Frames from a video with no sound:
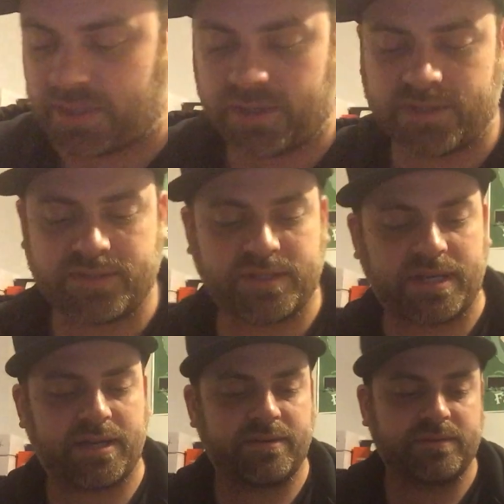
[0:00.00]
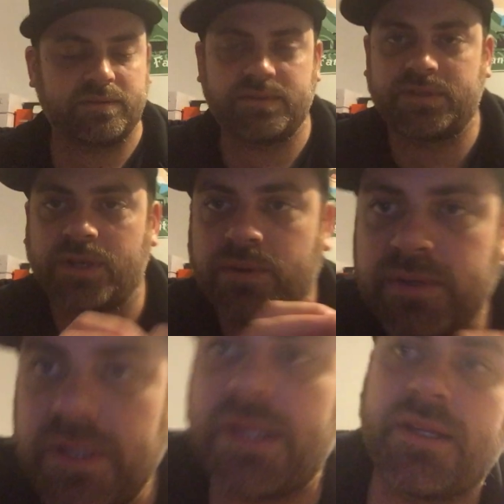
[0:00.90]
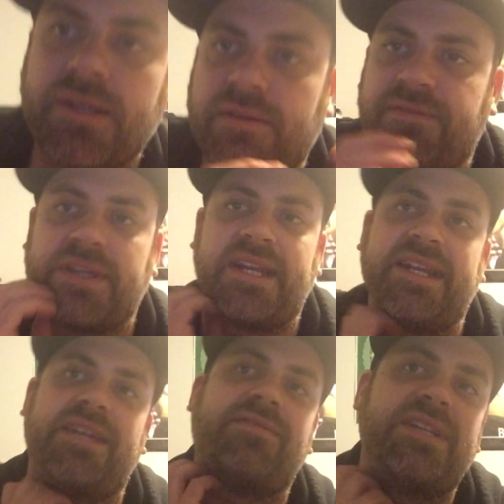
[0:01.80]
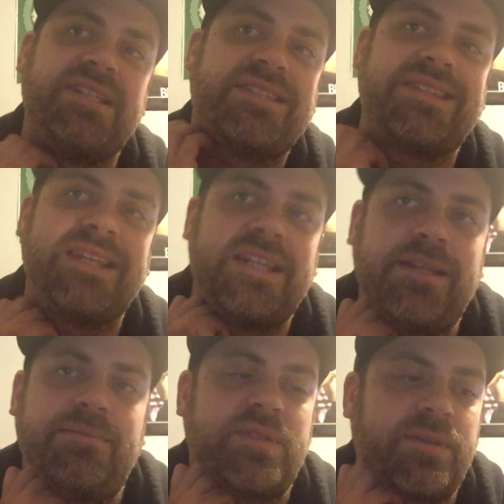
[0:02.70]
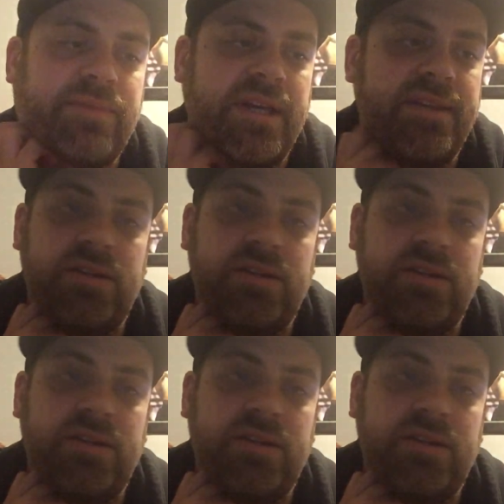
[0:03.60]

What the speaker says: cards that don't, fit any of these themes, but